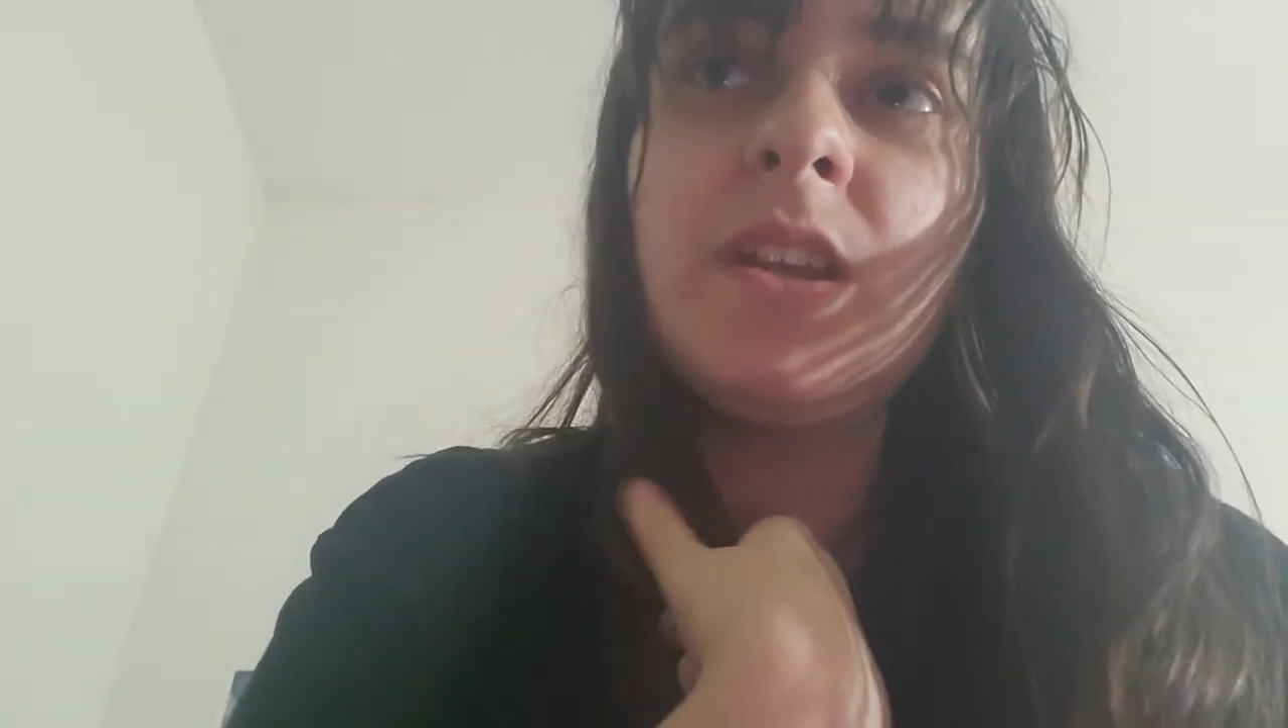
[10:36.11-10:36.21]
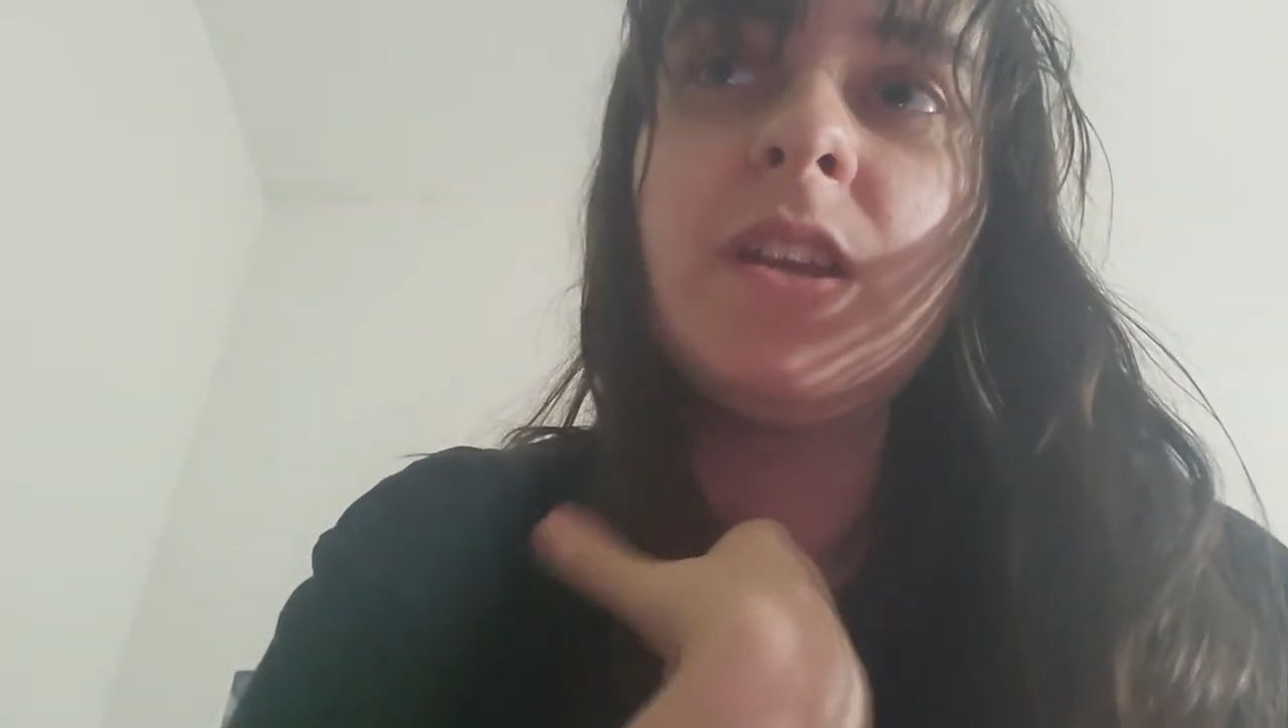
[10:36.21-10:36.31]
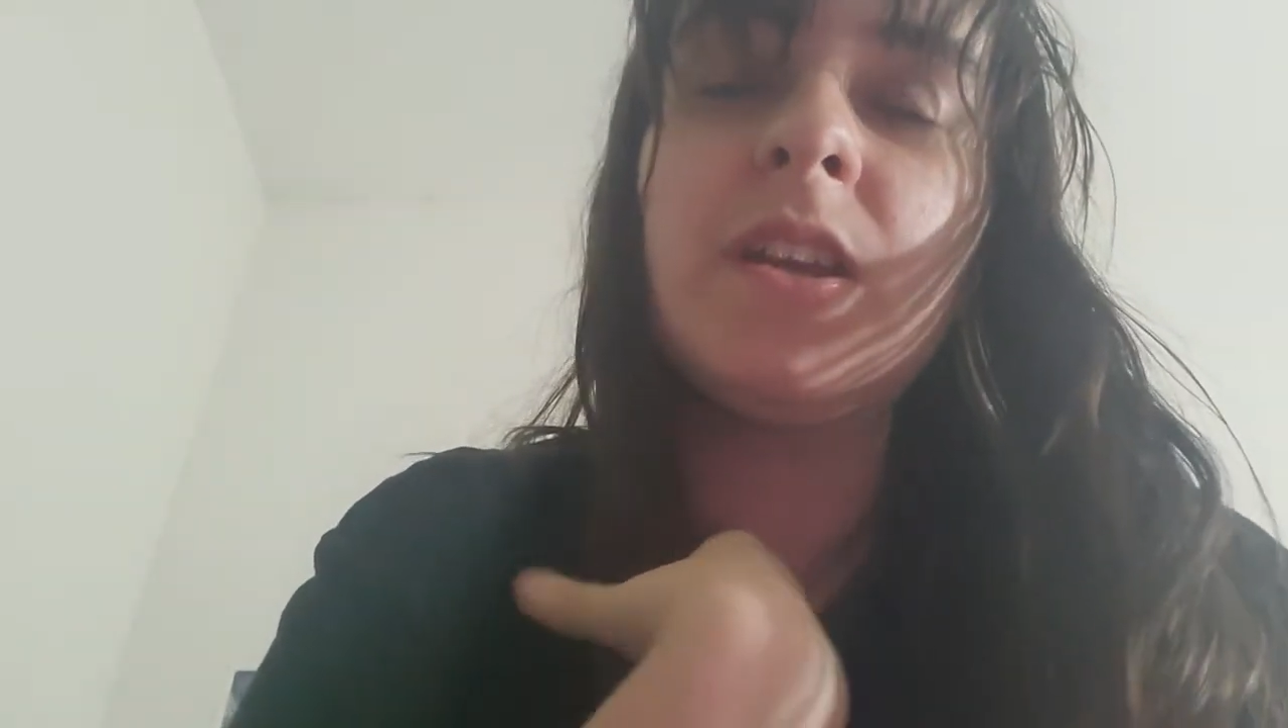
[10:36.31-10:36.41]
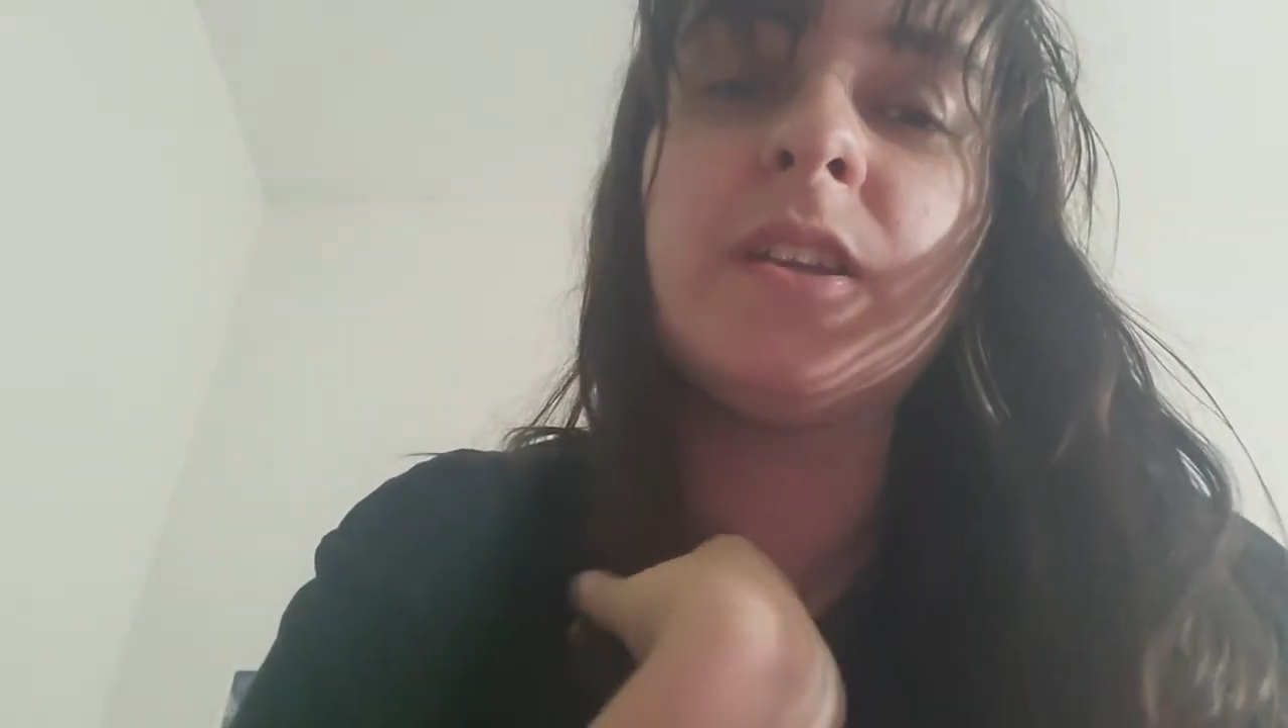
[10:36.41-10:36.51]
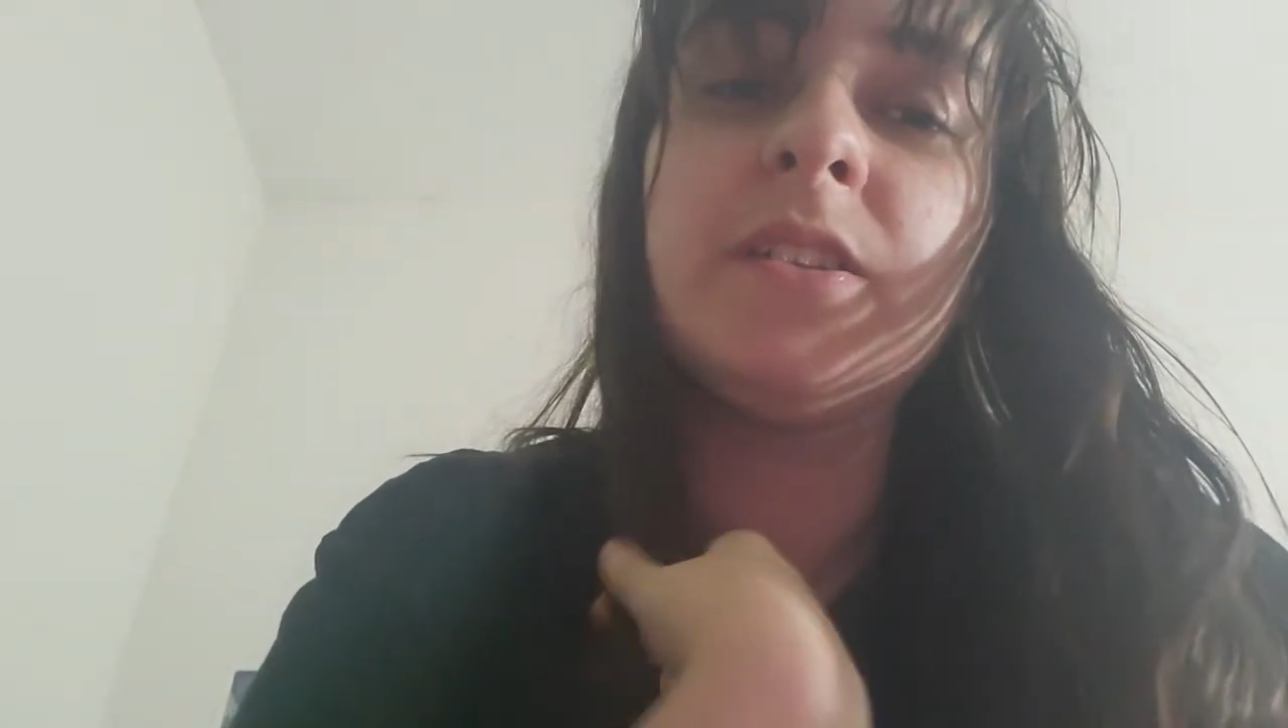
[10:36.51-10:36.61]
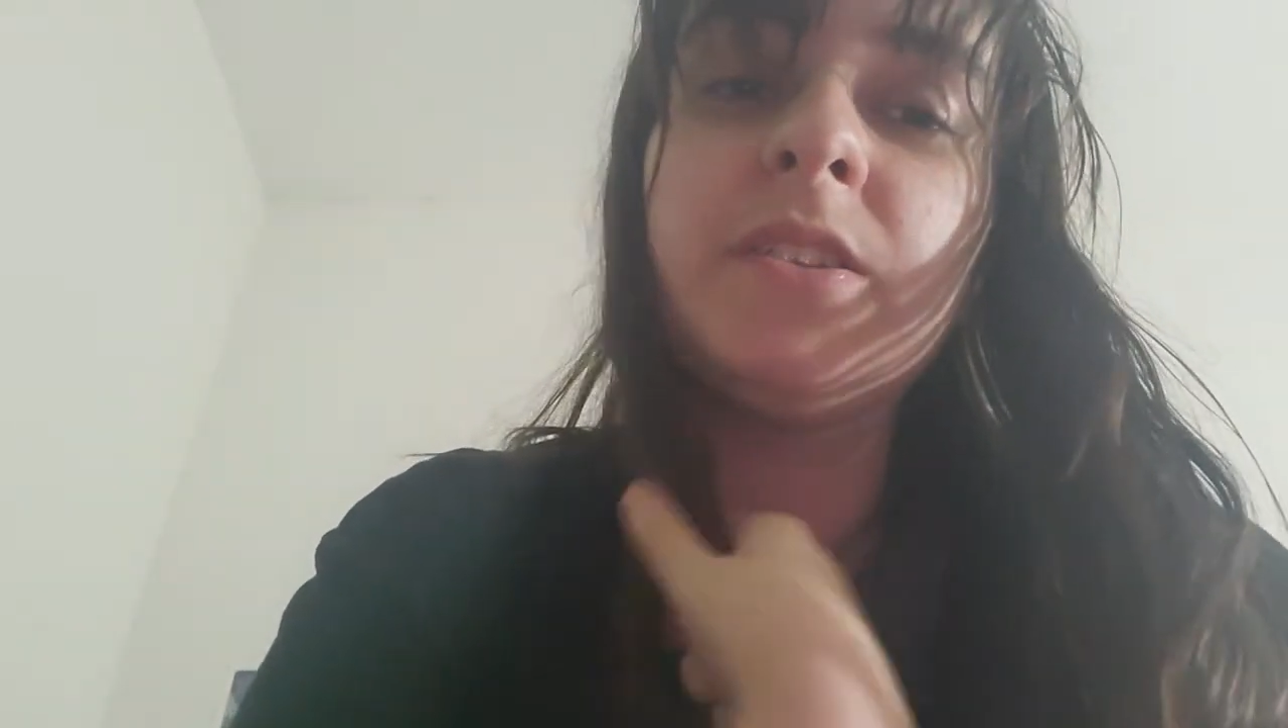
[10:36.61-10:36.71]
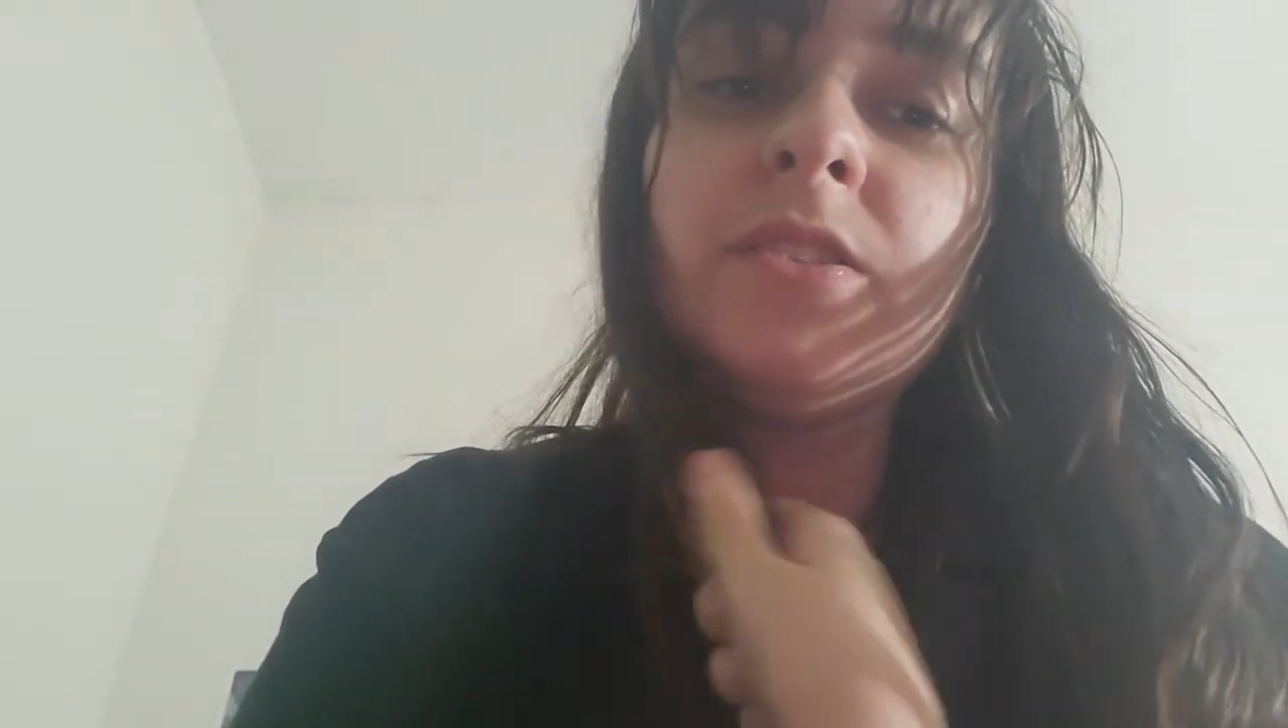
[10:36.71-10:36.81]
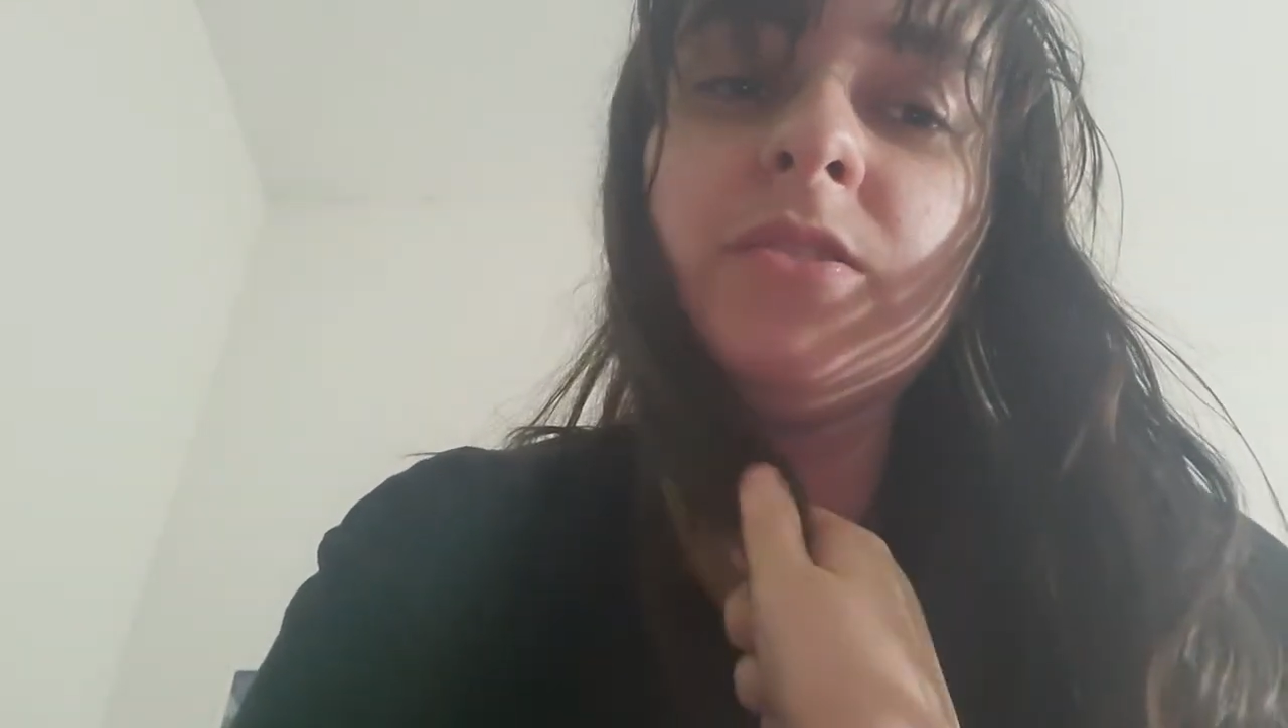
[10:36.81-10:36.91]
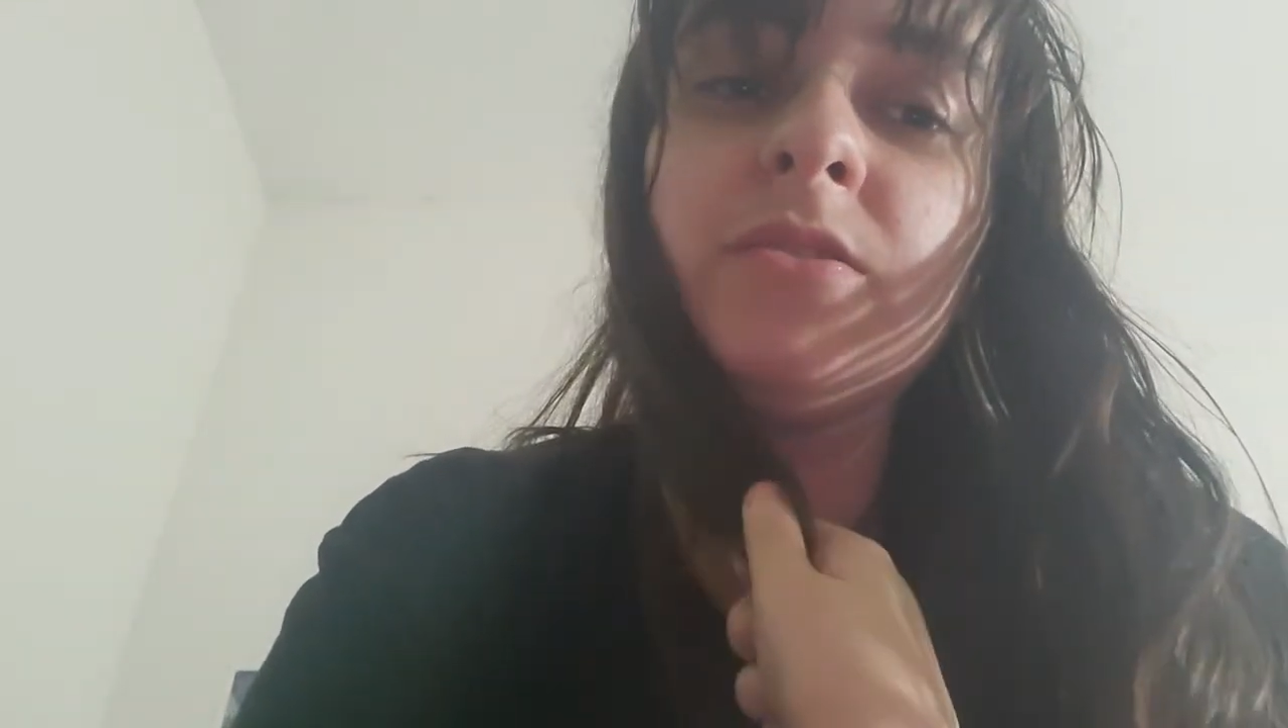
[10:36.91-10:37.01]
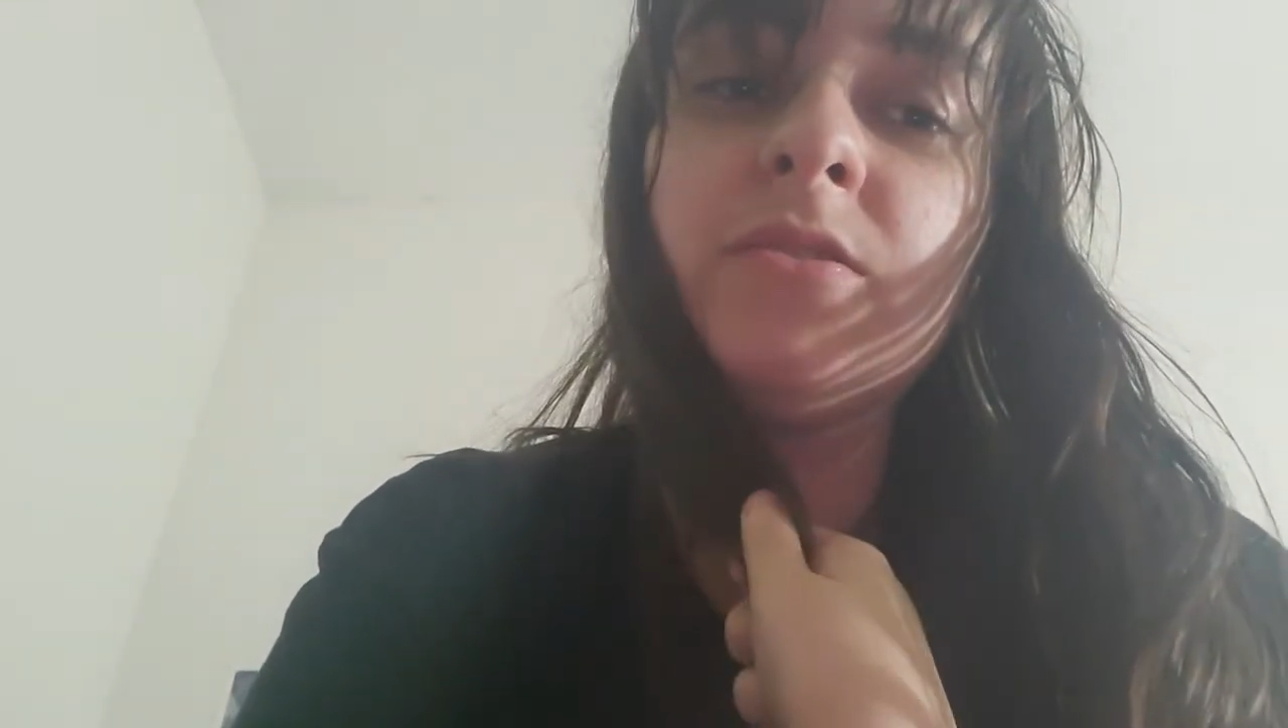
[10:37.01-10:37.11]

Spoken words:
And